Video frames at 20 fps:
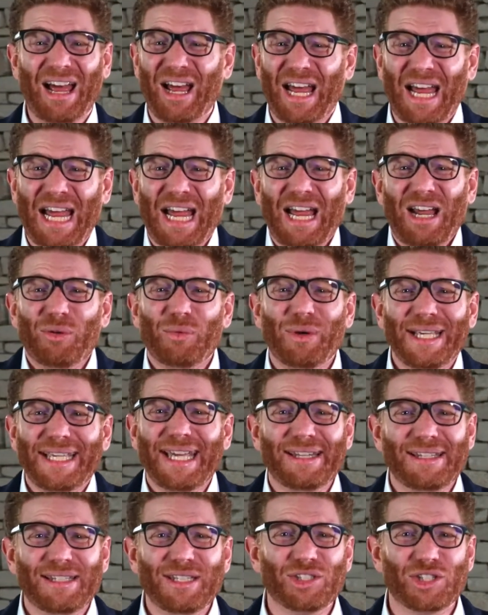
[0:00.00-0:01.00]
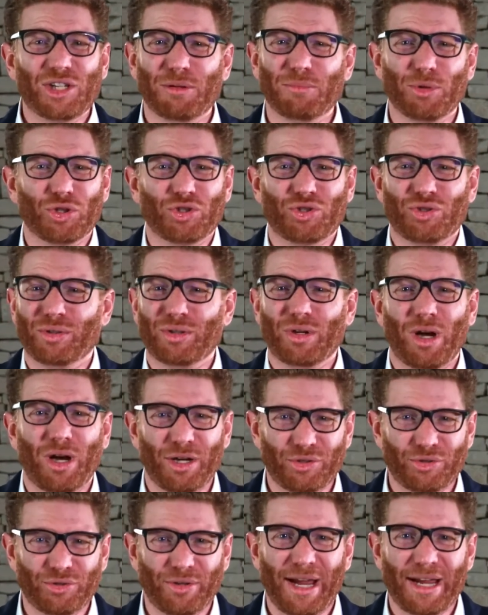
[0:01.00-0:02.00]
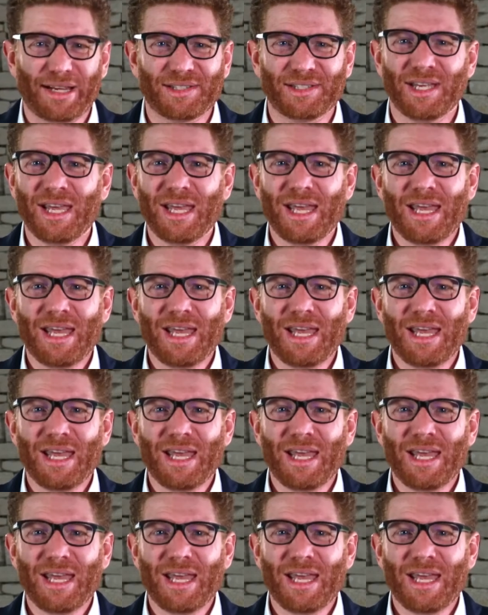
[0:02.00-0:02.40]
how do I get these commercial contracts?